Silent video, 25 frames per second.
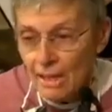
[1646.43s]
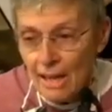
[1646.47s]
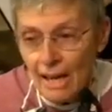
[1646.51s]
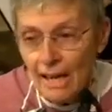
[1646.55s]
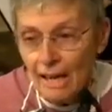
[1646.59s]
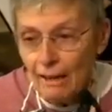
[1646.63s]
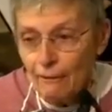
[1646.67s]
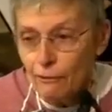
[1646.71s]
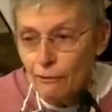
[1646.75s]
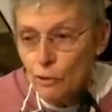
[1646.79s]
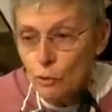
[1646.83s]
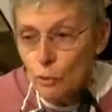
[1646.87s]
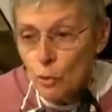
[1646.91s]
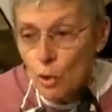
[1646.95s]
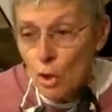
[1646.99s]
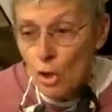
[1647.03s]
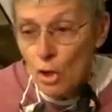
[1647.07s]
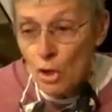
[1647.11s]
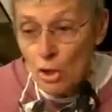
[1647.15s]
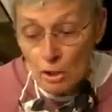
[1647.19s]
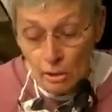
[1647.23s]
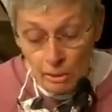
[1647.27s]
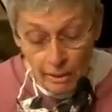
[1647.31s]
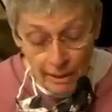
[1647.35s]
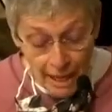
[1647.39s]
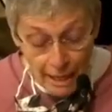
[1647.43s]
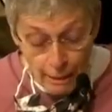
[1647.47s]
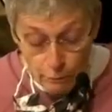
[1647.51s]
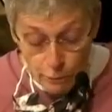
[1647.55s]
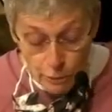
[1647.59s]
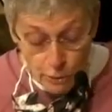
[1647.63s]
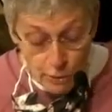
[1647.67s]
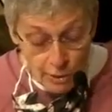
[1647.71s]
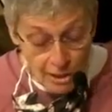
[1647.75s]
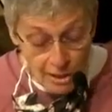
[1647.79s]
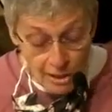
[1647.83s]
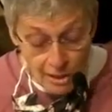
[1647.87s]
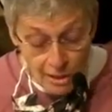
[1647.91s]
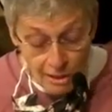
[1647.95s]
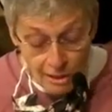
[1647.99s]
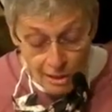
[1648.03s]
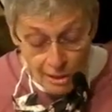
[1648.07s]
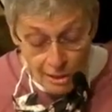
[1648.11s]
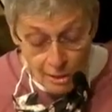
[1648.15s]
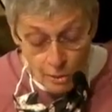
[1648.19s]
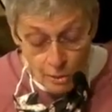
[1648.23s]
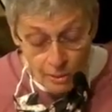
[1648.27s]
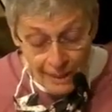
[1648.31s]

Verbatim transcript: After all, I was just another